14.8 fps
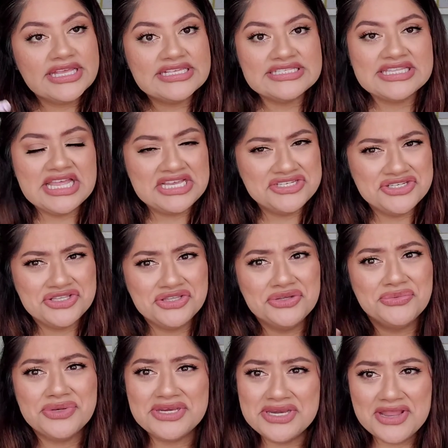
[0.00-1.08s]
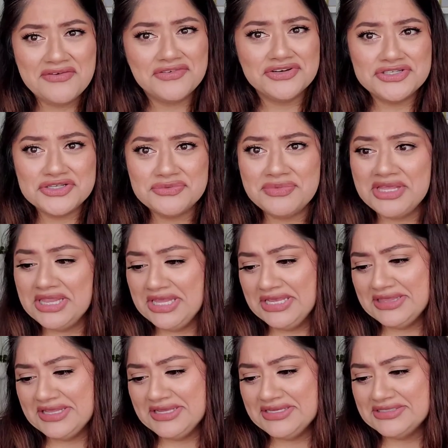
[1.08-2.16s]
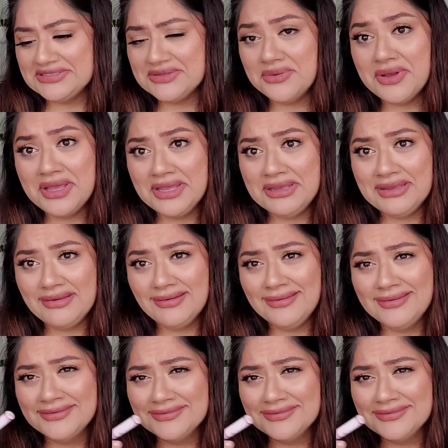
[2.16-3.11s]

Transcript: Kiss Lash Glue would never do me like this, okay?